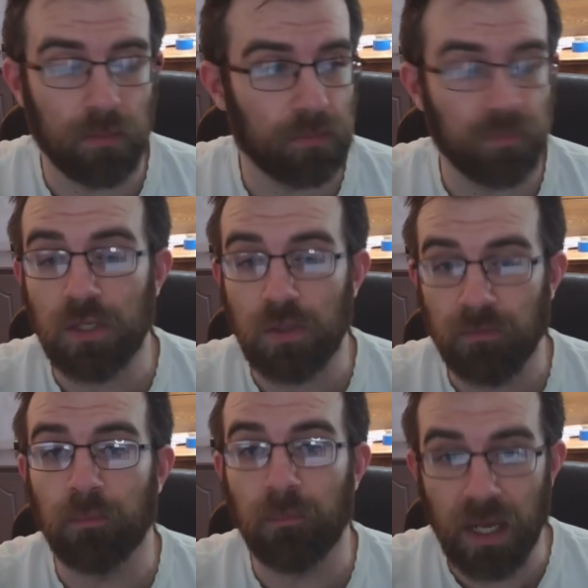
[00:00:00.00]
Then you have
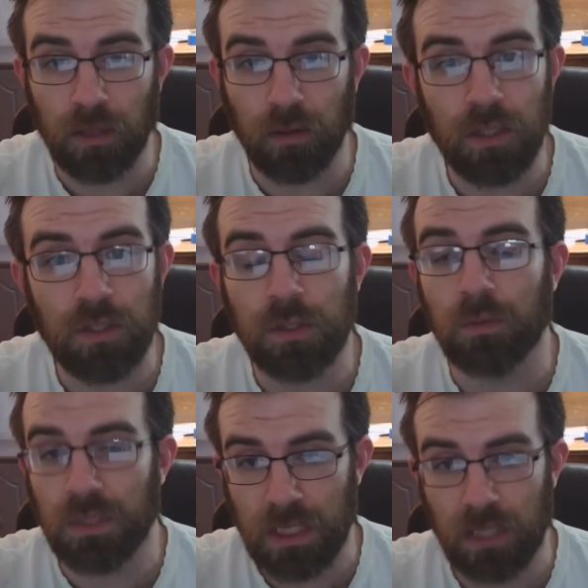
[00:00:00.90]
a medical issue
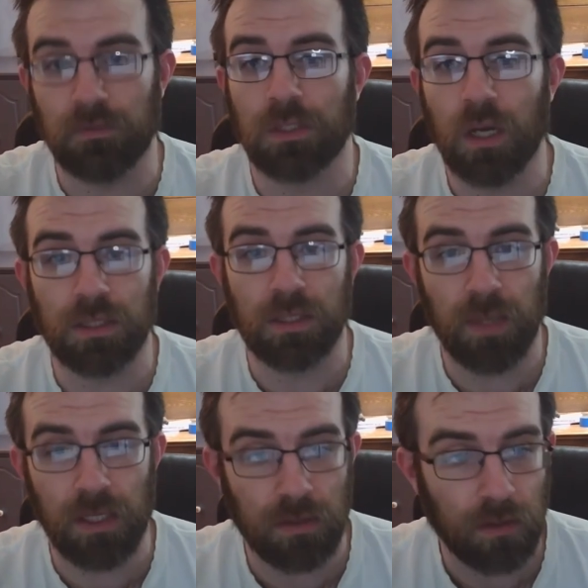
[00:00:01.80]
instead of just
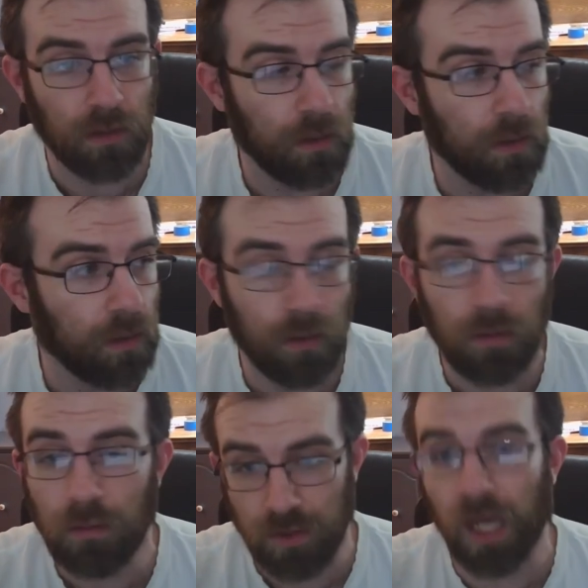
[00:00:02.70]
constipation.
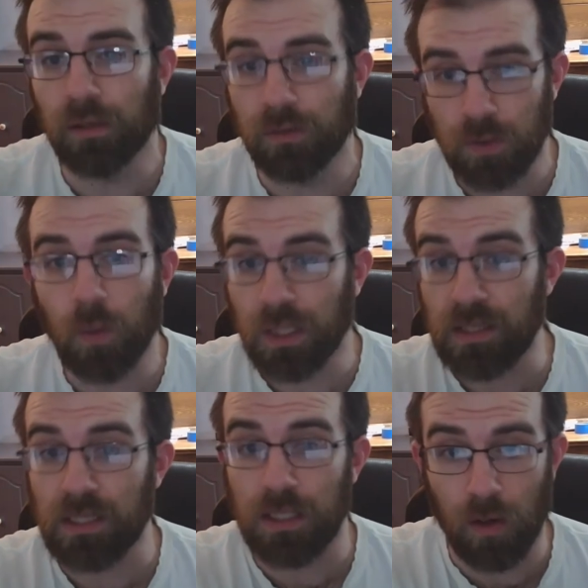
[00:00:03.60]
Your child's going to the
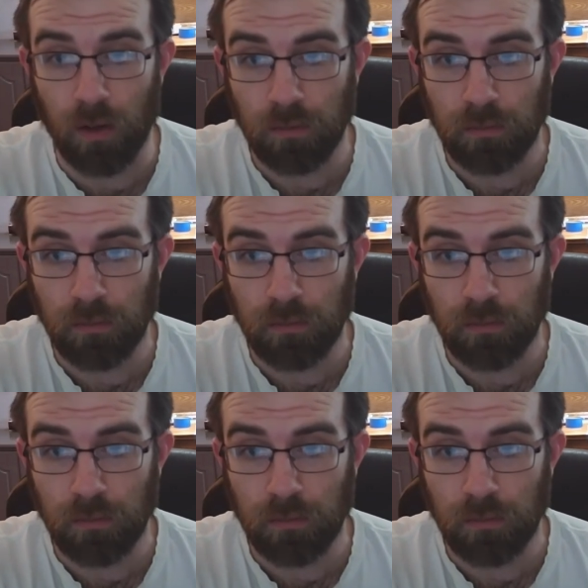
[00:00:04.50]
ER.